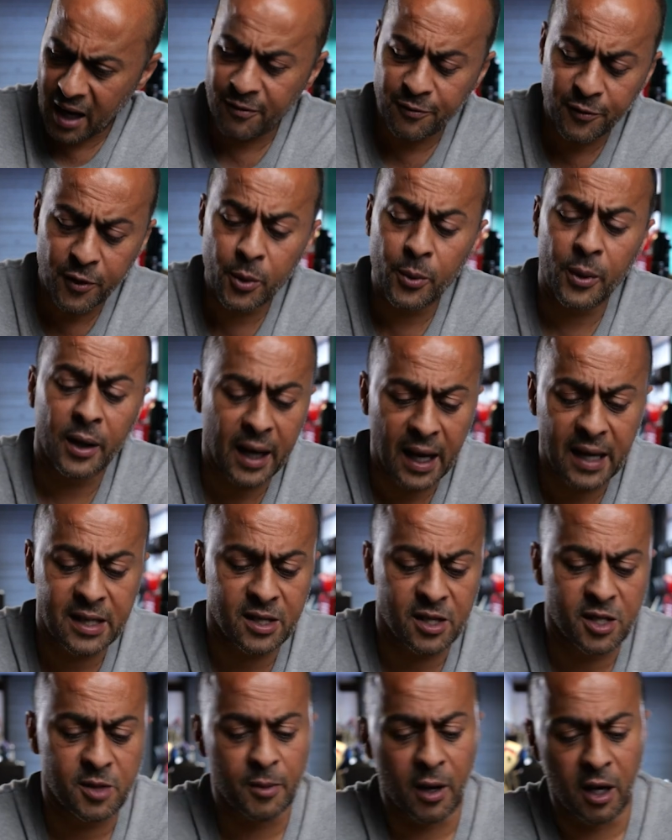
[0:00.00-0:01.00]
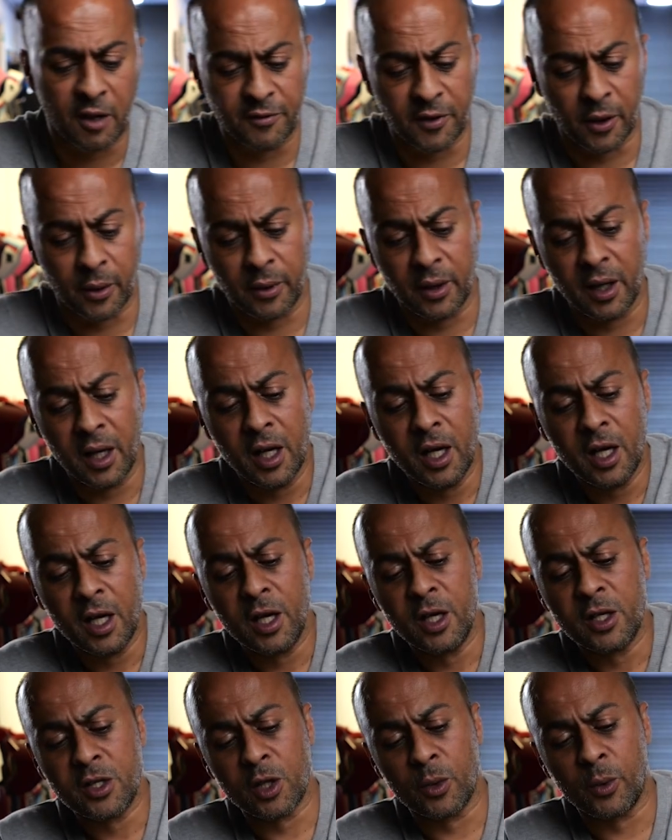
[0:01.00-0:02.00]
Everyone has a smartphone.
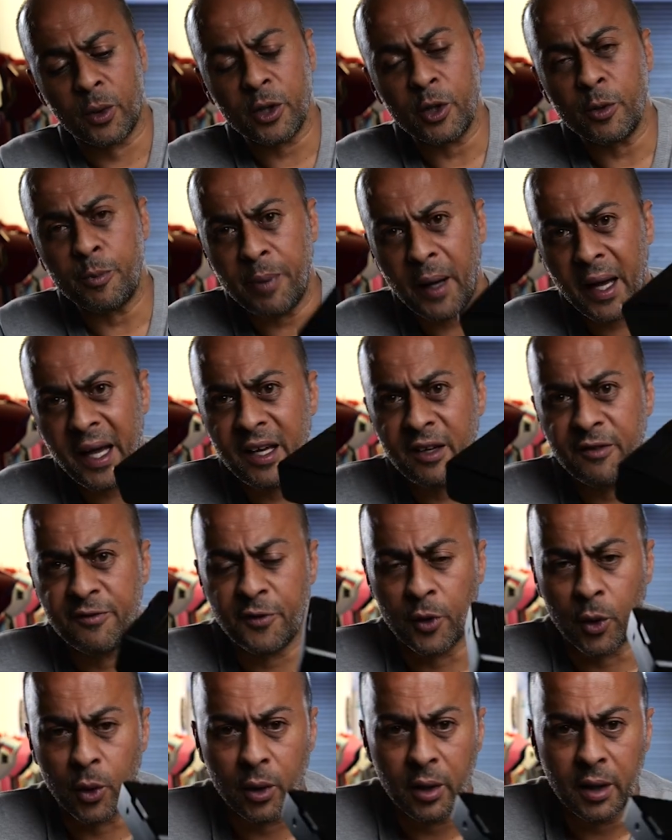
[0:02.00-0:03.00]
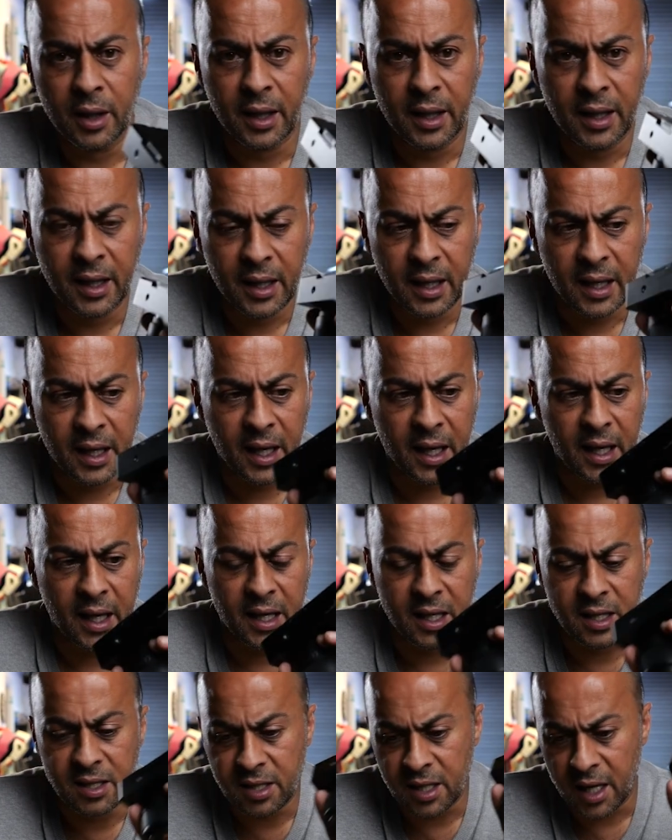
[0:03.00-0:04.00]
So what you're paying for
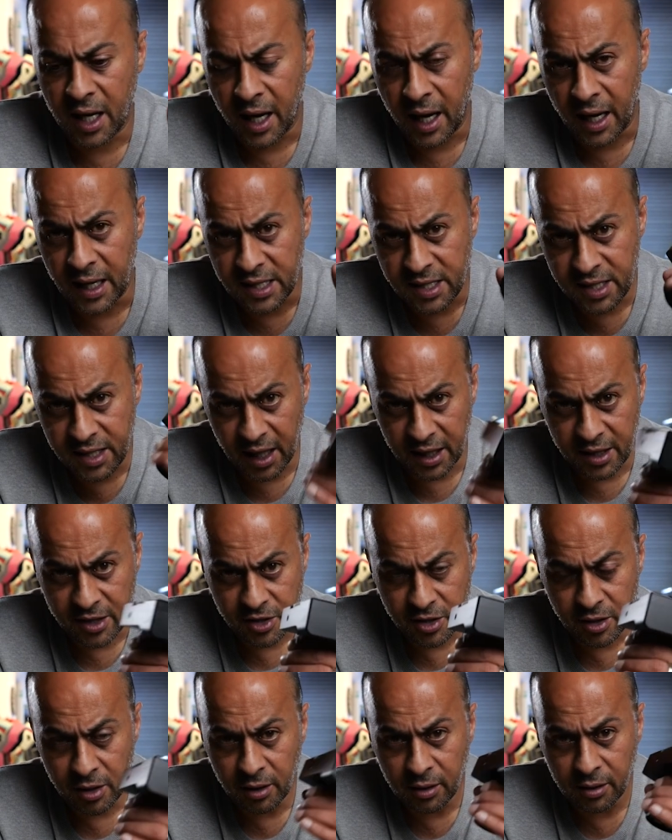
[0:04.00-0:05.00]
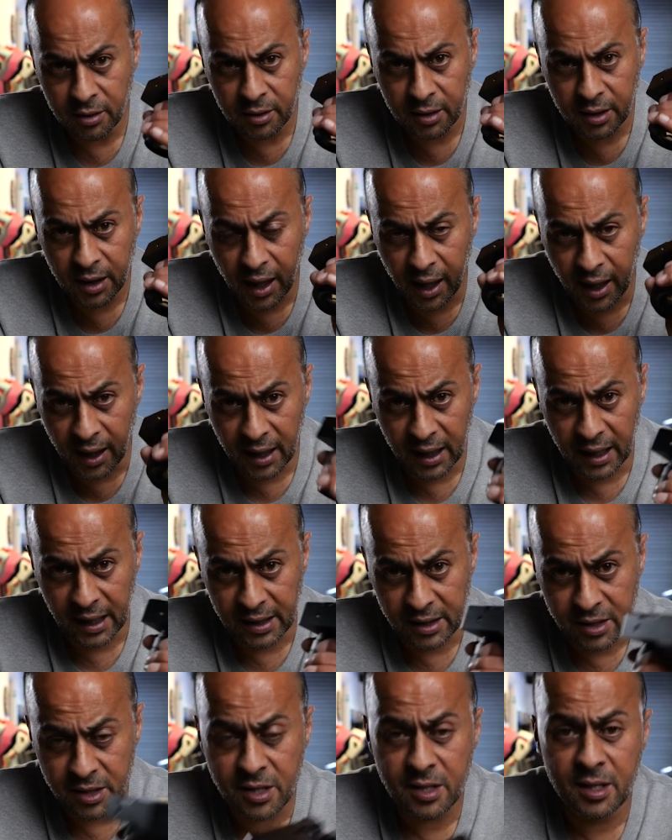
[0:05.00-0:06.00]
is a sensor, a
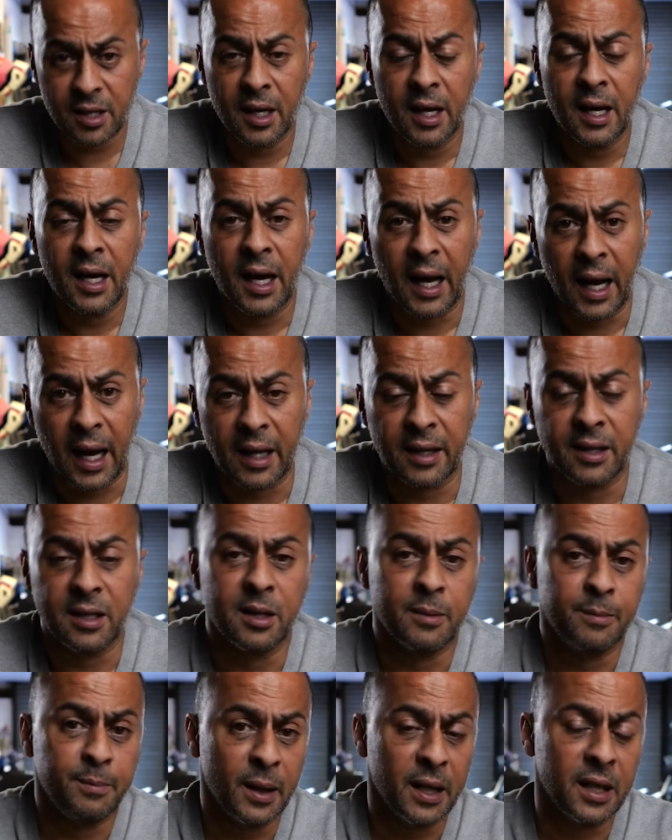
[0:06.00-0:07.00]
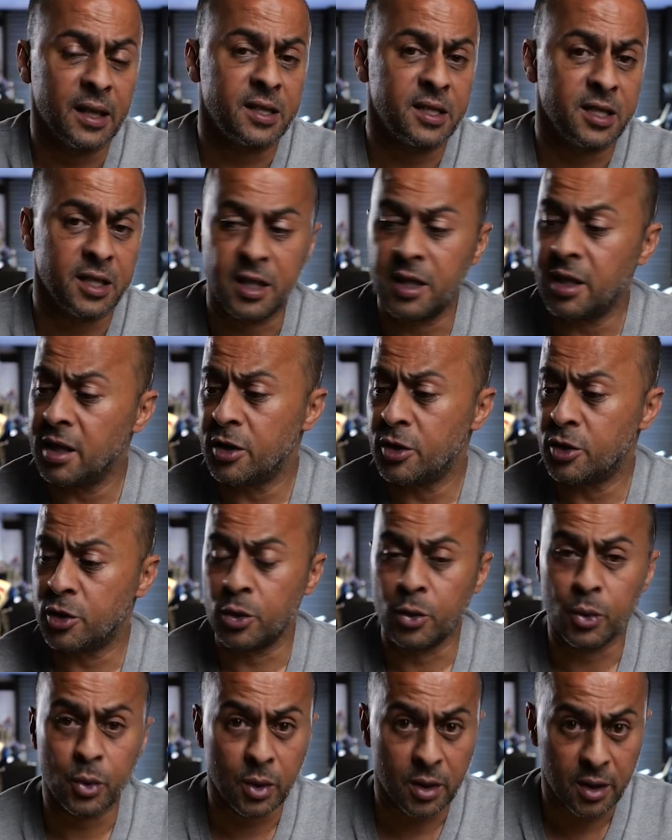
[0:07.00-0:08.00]
lens, and the ability
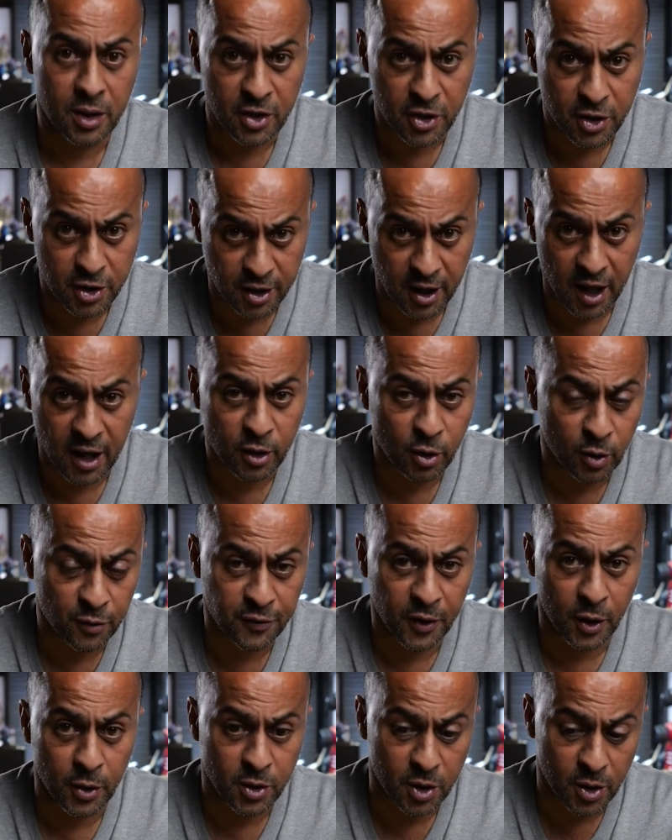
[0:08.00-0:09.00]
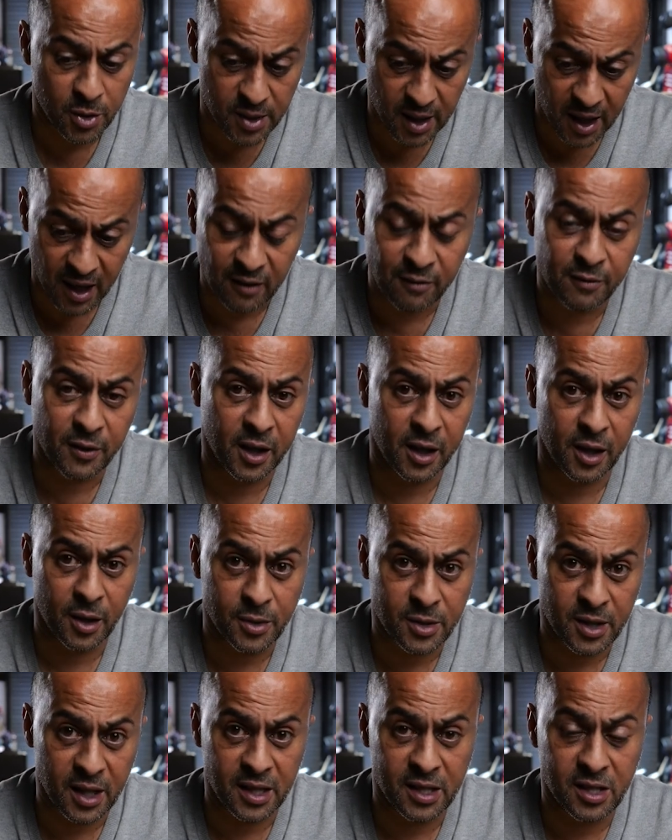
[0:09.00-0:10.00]
to share your photos and
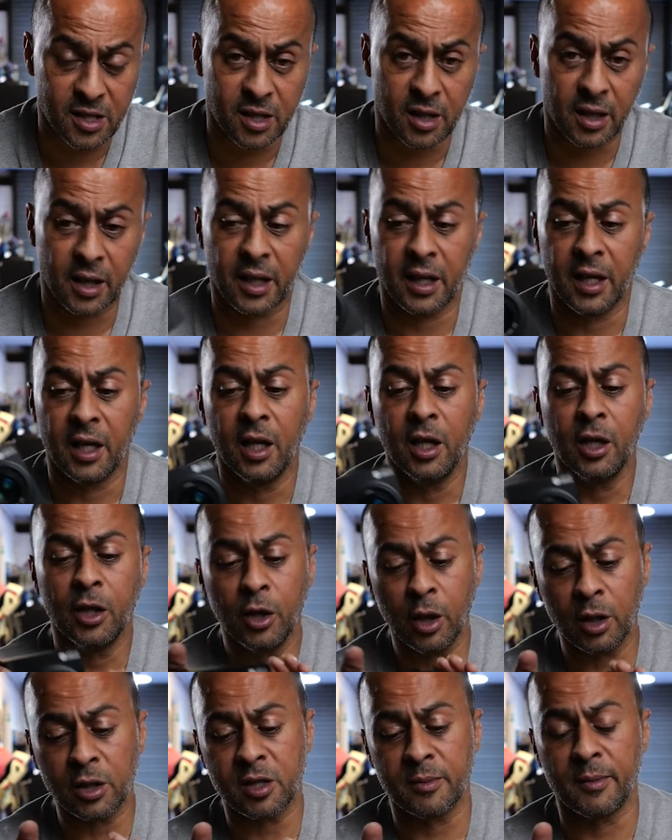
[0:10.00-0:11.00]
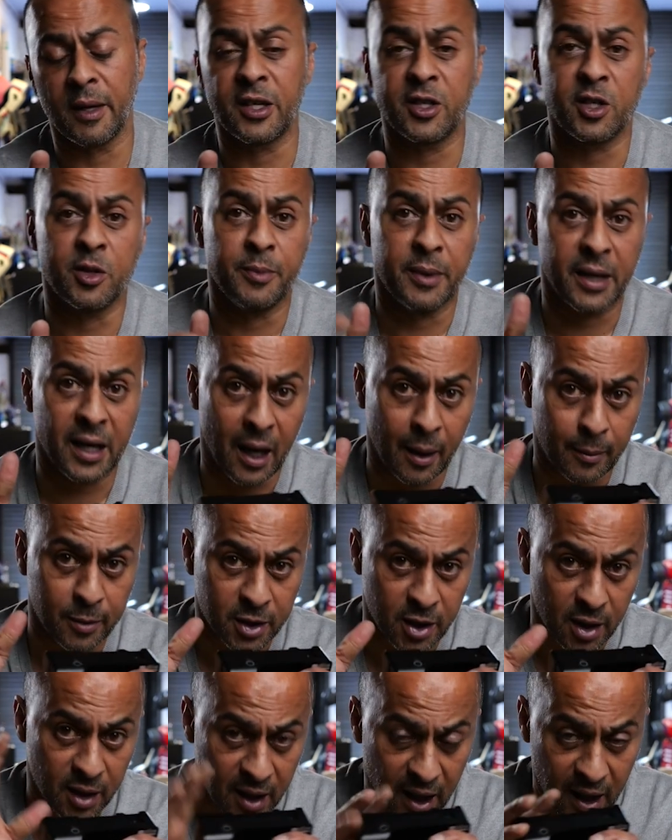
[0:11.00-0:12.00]
videos instantly. Not to mention being
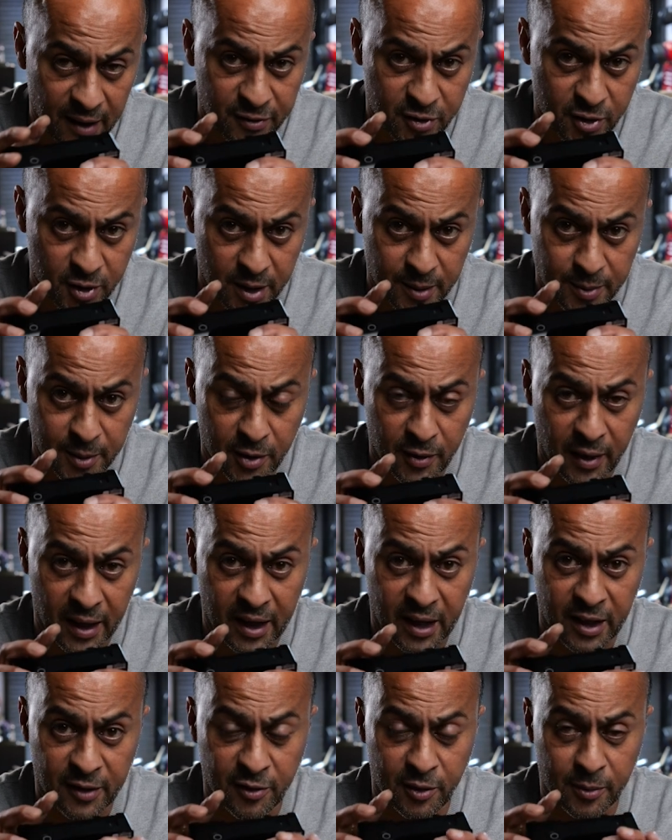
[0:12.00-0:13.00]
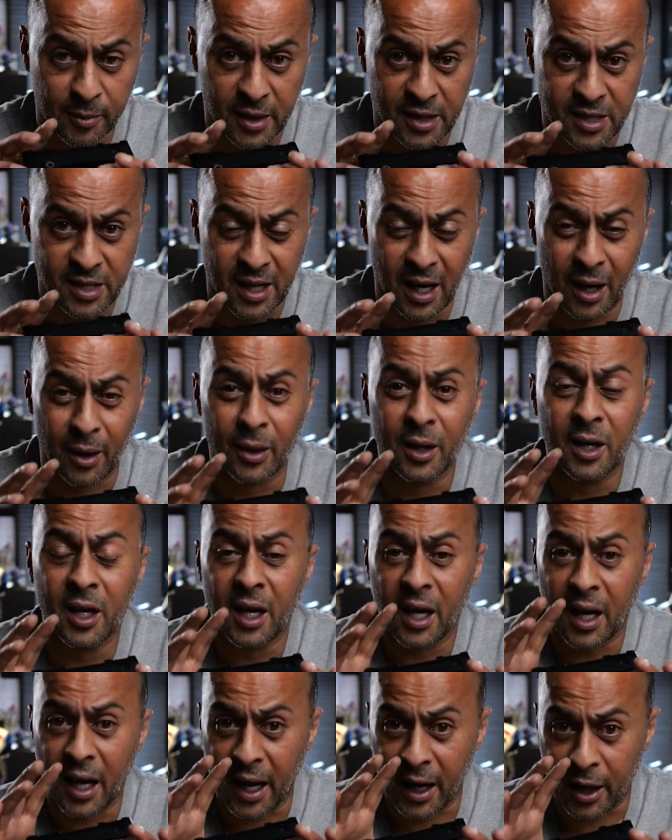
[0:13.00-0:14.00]
able to live stream directly from this now
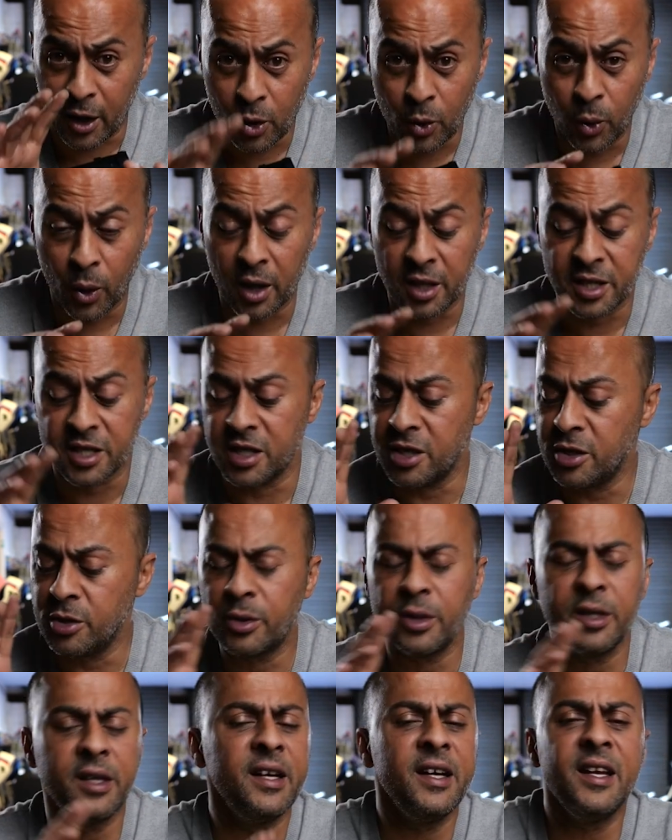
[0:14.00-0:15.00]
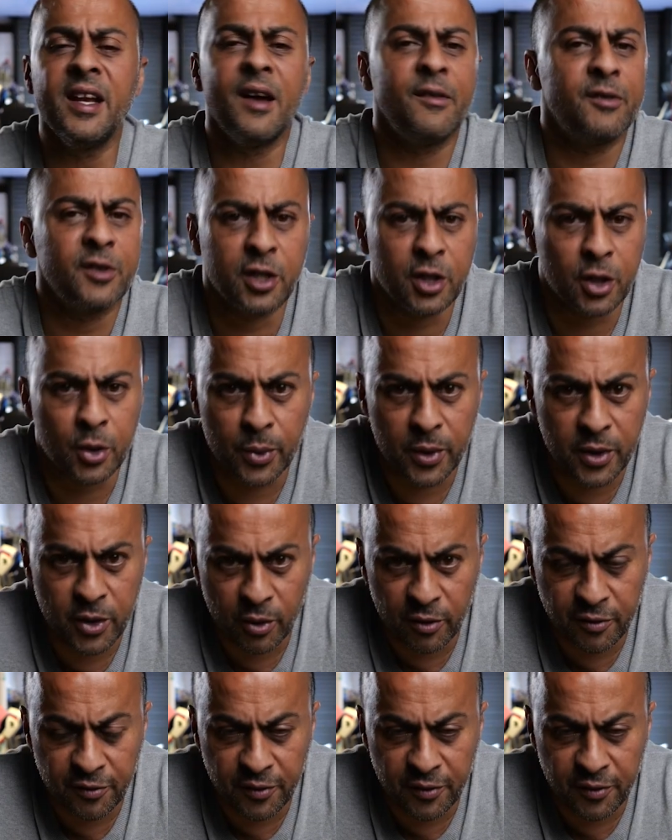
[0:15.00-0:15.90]
at a quality you could never do with your